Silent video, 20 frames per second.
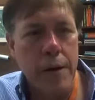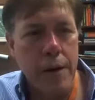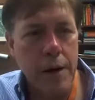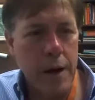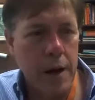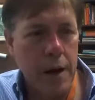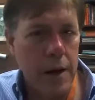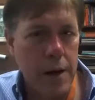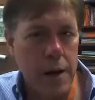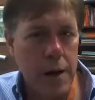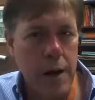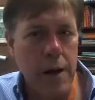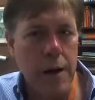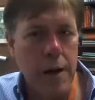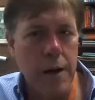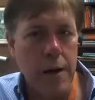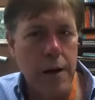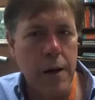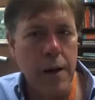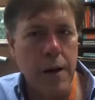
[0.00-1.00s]

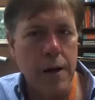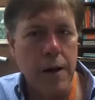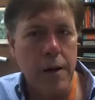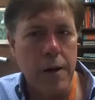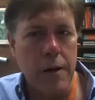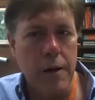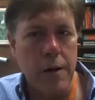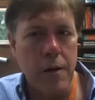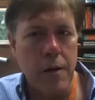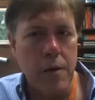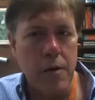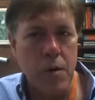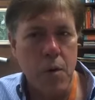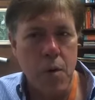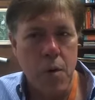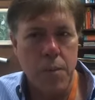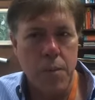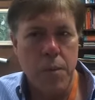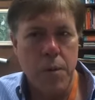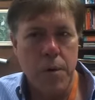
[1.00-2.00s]
in a
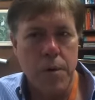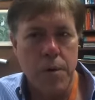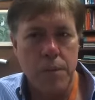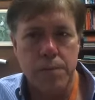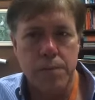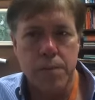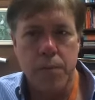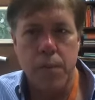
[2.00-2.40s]
normal